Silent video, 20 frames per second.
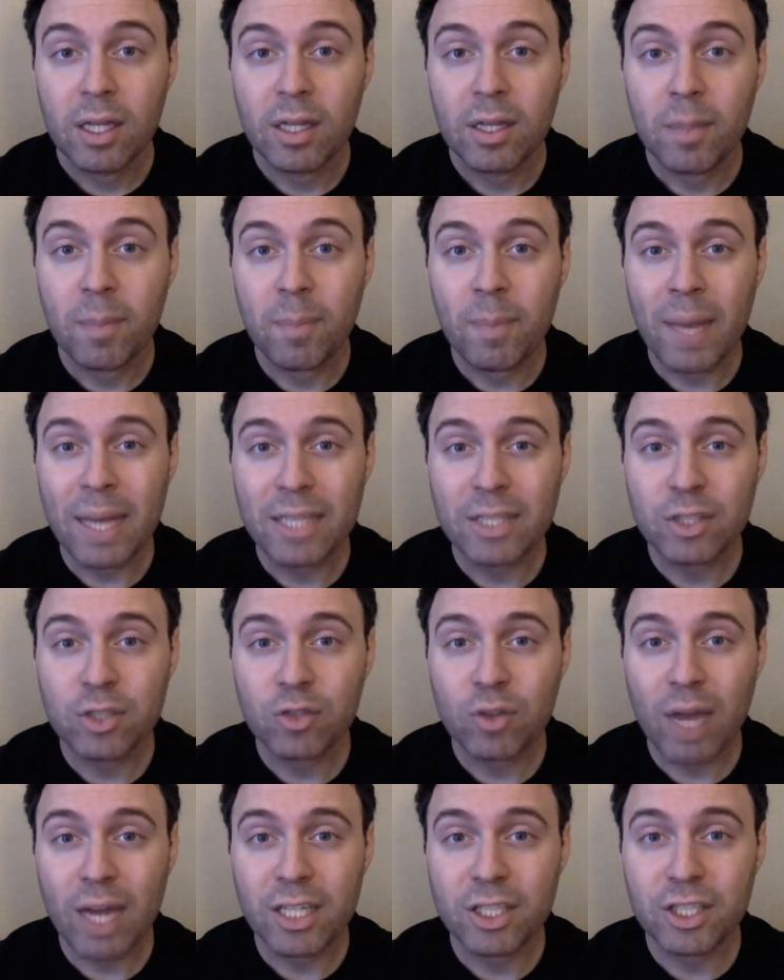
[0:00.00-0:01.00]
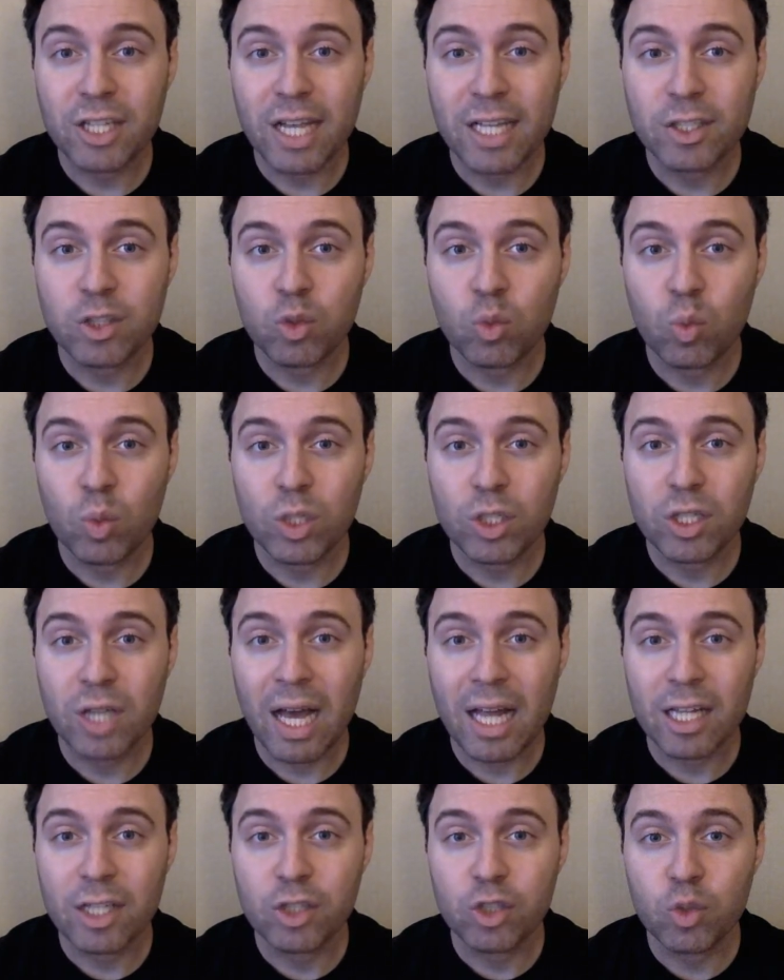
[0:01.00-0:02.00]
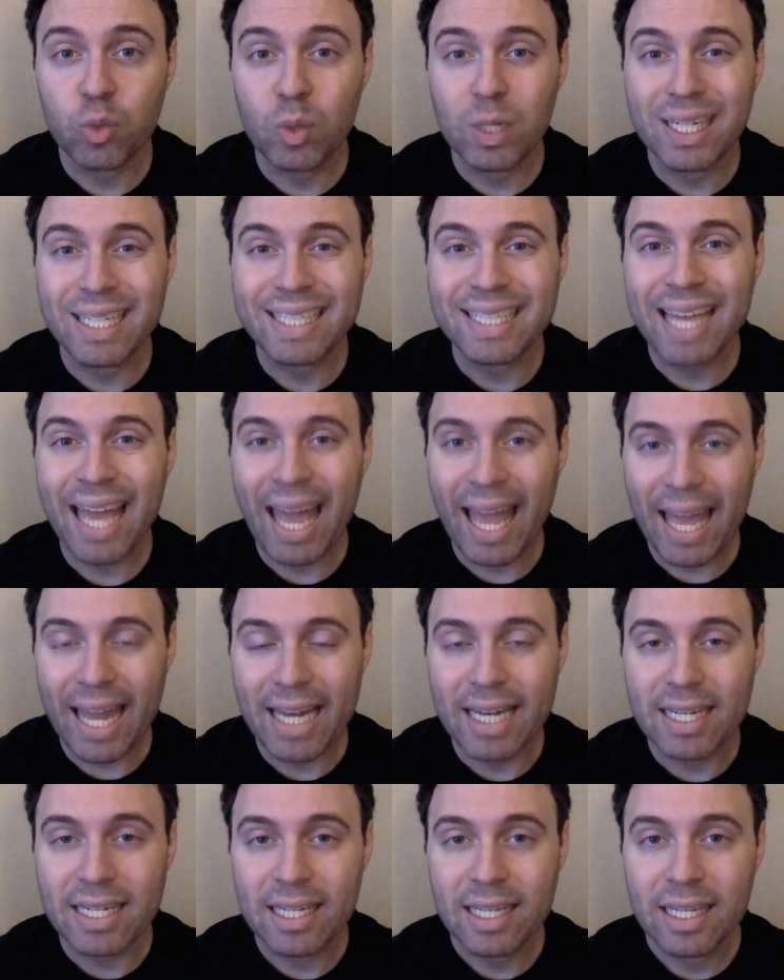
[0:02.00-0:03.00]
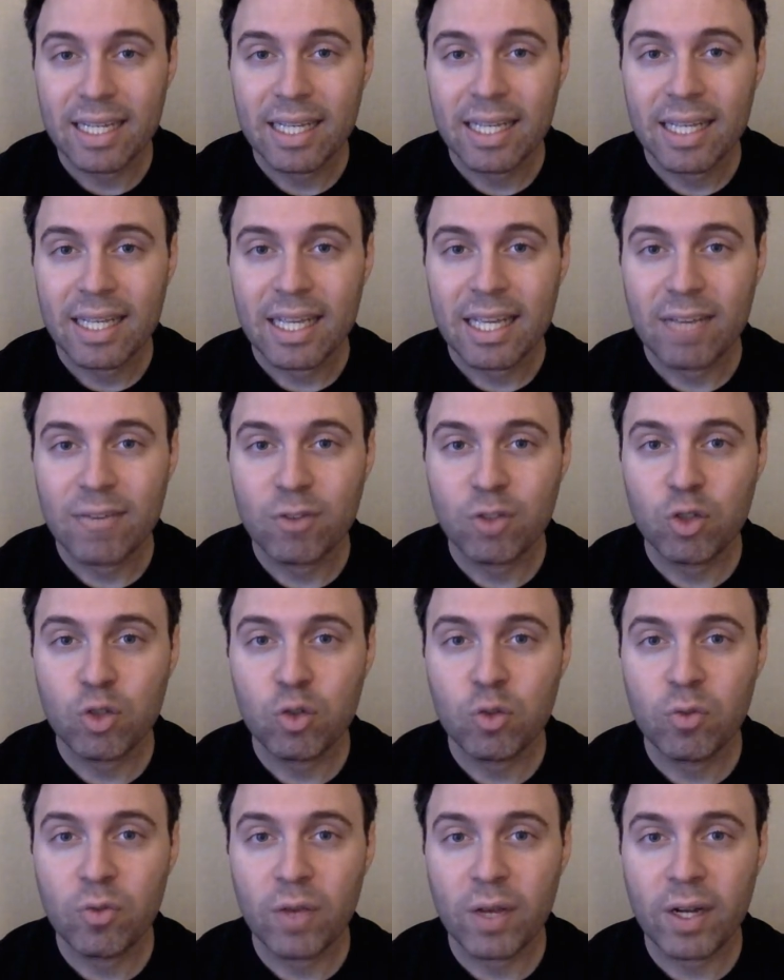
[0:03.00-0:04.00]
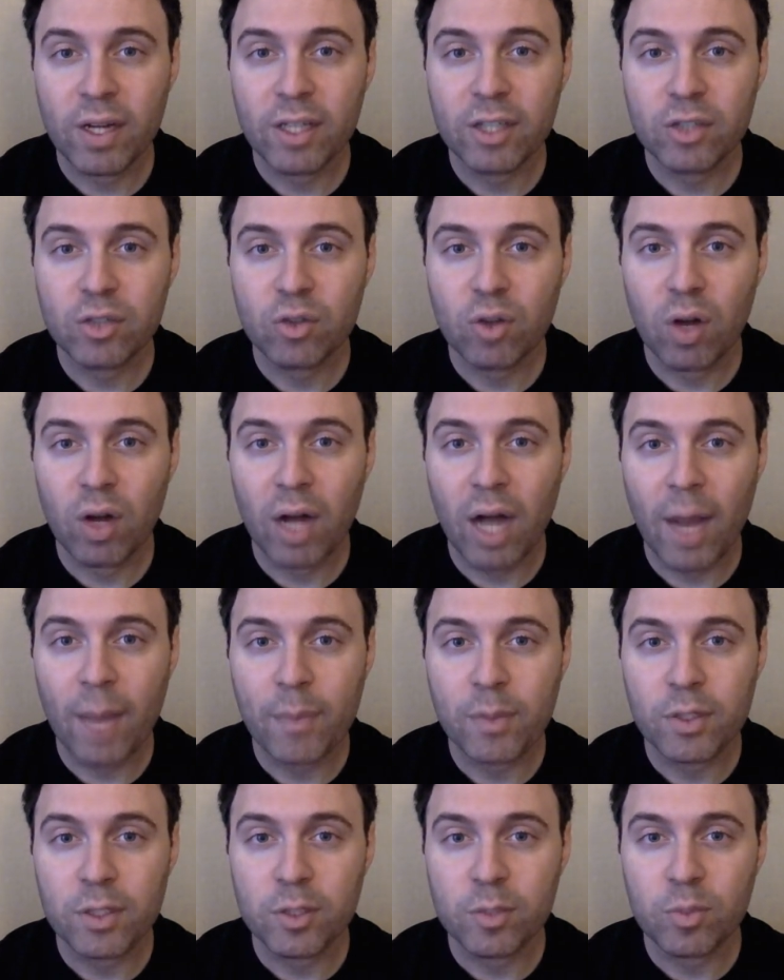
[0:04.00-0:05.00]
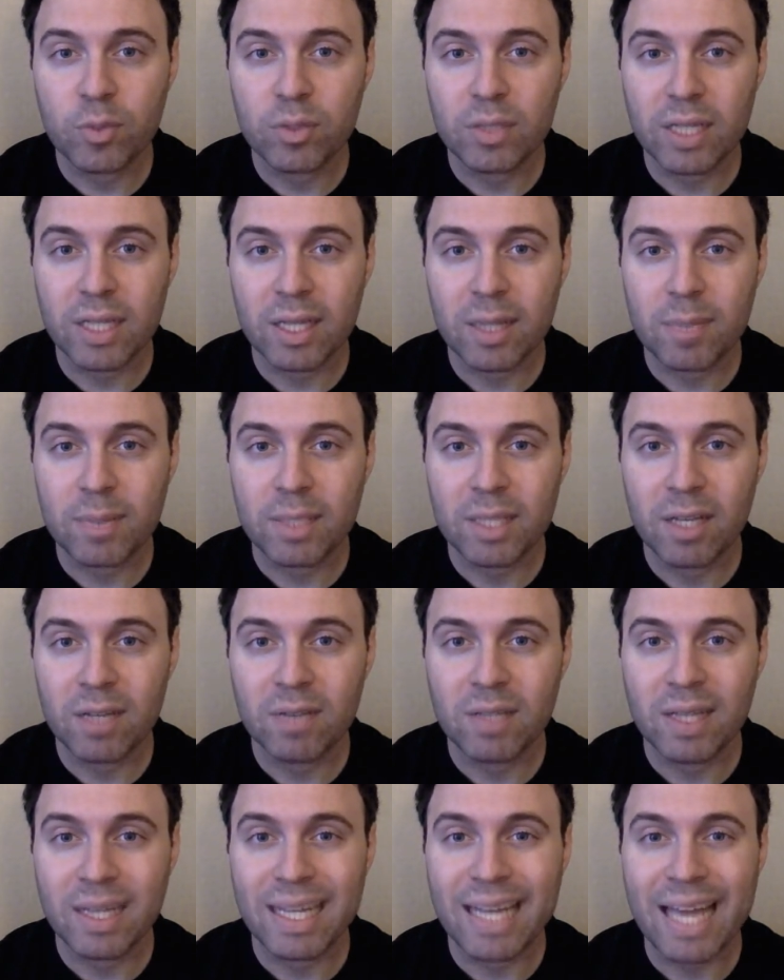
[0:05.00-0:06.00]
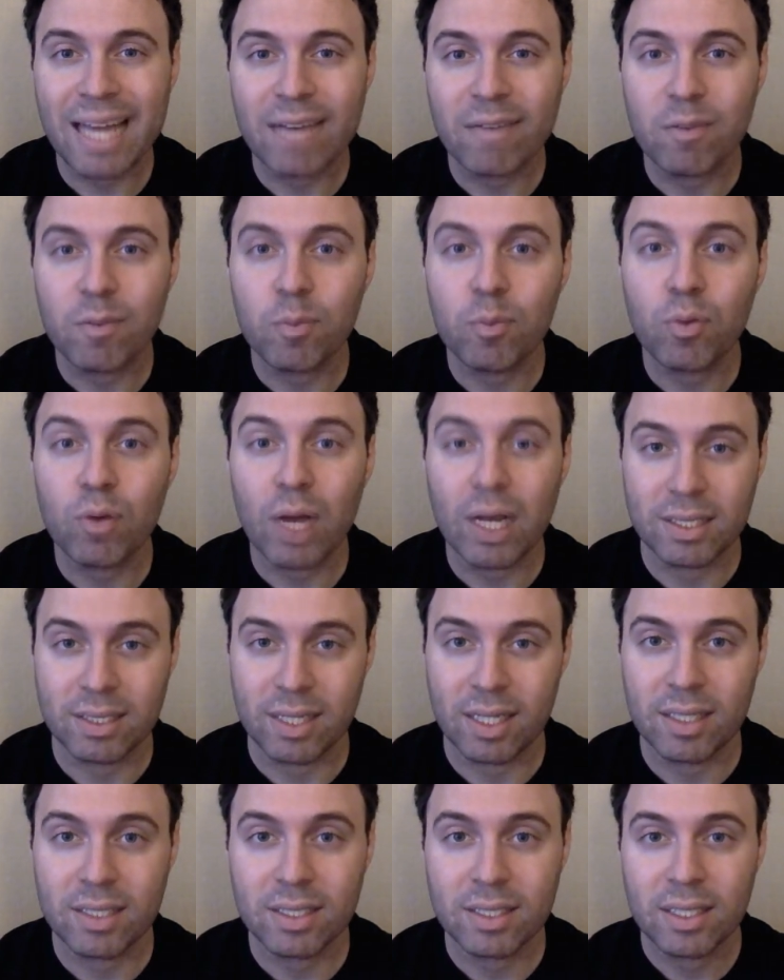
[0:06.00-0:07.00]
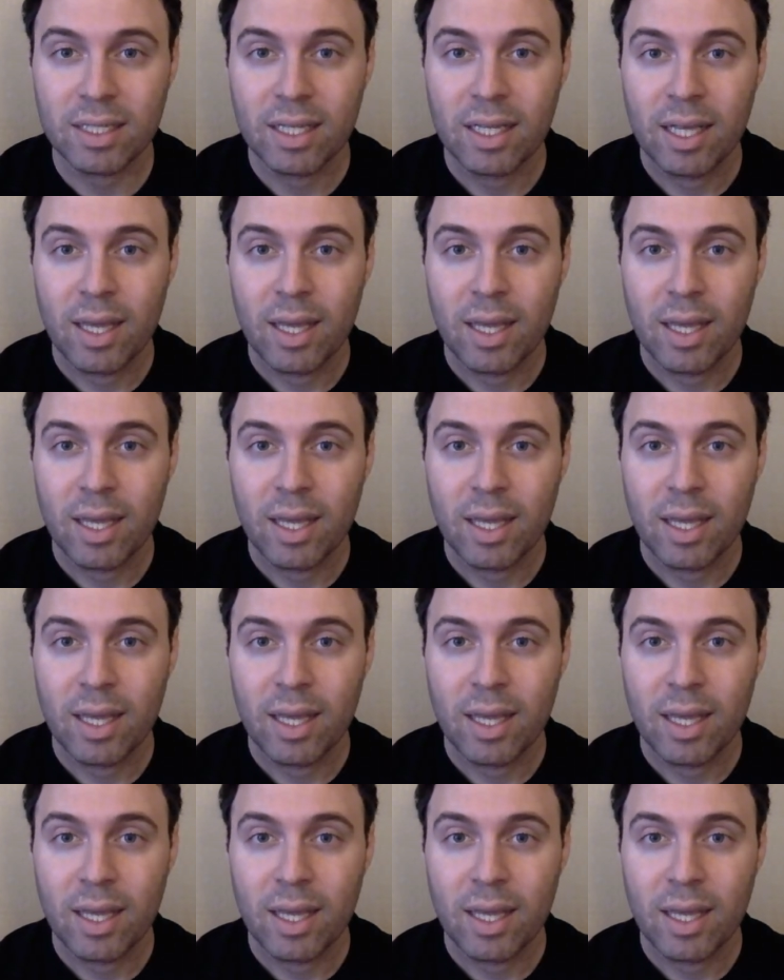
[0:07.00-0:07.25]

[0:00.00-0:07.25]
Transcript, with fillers: the best strategy as to which college you would attend if two very strong options present themselves at the end of the process.